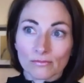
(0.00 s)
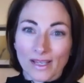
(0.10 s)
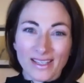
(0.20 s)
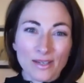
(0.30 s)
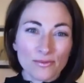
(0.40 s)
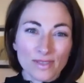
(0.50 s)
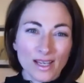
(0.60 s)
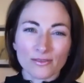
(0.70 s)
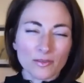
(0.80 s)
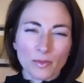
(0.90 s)
I think it was,
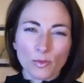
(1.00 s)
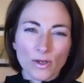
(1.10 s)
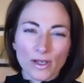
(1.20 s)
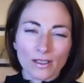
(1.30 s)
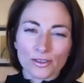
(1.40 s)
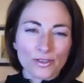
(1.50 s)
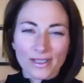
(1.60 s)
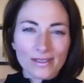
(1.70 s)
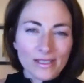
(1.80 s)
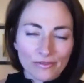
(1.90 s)
I don't remember what color
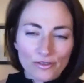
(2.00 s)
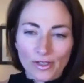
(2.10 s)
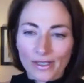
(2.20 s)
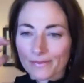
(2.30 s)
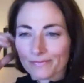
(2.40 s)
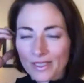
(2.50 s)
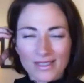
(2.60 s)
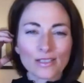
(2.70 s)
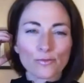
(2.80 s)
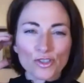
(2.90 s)
dress, a different dress, because
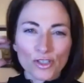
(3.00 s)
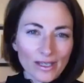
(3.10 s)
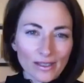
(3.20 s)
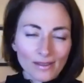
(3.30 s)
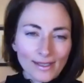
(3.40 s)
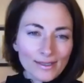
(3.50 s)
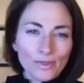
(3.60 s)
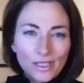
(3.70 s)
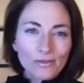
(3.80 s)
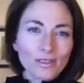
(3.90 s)
that's what you did.
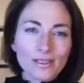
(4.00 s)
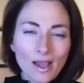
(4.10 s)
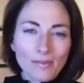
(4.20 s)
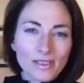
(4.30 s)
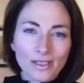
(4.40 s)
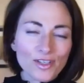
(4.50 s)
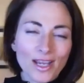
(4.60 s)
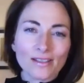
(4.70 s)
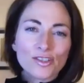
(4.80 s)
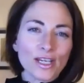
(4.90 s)
When you were in the top six, you
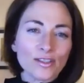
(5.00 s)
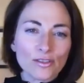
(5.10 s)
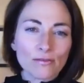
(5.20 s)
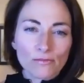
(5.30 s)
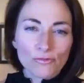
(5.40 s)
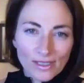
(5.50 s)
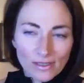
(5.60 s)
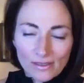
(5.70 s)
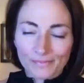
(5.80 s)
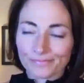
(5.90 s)
had to change
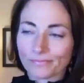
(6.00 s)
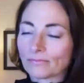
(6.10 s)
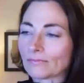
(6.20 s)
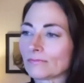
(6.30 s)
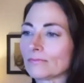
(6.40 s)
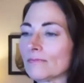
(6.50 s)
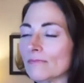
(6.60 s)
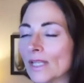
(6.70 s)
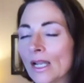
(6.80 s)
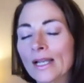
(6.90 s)
dresses.
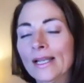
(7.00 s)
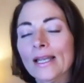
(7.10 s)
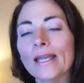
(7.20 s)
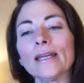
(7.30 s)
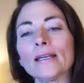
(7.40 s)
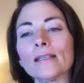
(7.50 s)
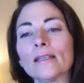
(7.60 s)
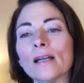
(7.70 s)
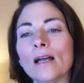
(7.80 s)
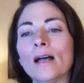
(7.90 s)

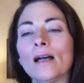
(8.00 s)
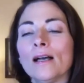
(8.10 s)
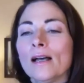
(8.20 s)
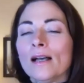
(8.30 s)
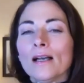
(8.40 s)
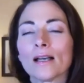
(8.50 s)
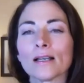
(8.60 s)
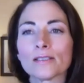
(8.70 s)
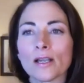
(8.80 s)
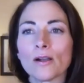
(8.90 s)
And
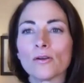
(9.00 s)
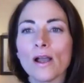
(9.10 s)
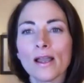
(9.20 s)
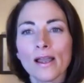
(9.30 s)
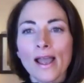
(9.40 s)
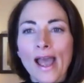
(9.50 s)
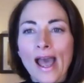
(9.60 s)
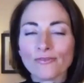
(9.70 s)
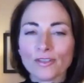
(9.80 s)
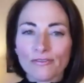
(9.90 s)
so
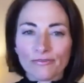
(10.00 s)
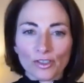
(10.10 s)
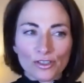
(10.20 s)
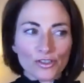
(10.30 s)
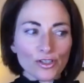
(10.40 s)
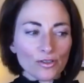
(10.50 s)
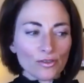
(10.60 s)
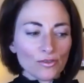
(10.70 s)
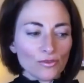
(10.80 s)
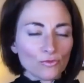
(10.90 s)
after the first
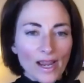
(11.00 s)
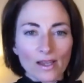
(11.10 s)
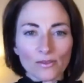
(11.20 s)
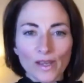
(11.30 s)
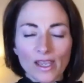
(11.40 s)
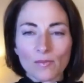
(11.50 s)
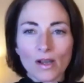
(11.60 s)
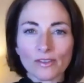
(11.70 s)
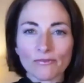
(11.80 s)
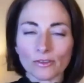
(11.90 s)
round, we come
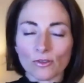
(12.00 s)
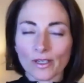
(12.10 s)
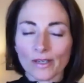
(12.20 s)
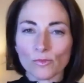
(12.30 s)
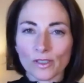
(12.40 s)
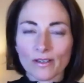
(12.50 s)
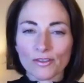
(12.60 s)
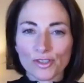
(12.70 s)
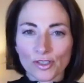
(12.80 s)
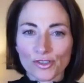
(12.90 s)
off the floor and one of
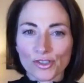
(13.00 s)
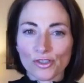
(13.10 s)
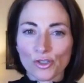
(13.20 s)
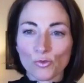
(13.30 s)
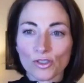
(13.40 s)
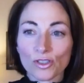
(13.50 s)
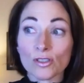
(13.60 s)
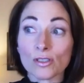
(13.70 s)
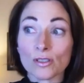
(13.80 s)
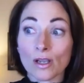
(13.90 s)
the judges who was,
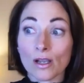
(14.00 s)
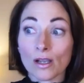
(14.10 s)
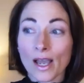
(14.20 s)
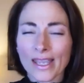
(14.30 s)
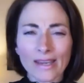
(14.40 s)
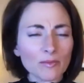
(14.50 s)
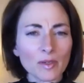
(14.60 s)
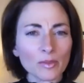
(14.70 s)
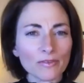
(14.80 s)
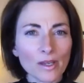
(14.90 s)
I can't
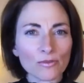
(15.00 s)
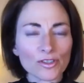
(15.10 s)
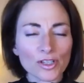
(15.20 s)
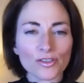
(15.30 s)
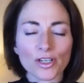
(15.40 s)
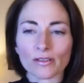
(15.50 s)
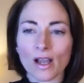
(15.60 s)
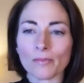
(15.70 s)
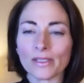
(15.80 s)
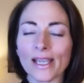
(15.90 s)
remember if they were judging or
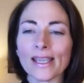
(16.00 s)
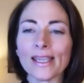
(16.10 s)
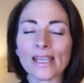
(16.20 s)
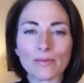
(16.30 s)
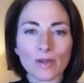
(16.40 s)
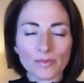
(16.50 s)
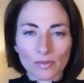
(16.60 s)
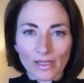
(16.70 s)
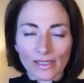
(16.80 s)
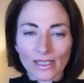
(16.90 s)
not, but they, he came up
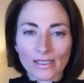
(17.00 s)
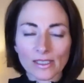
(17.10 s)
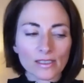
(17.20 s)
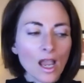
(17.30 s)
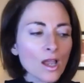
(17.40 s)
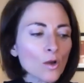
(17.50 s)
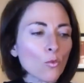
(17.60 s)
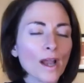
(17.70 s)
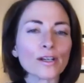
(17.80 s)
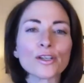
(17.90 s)
to me and he says,
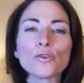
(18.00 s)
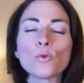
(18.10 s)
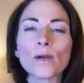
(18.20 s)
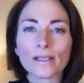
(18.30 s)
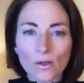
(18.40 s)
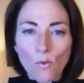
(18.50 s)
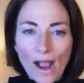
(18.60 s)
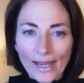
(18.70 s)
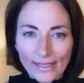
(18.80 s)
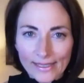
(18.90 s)
"Why are you wearing
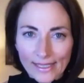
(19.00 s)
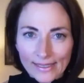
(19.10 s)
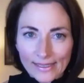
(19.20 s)
white?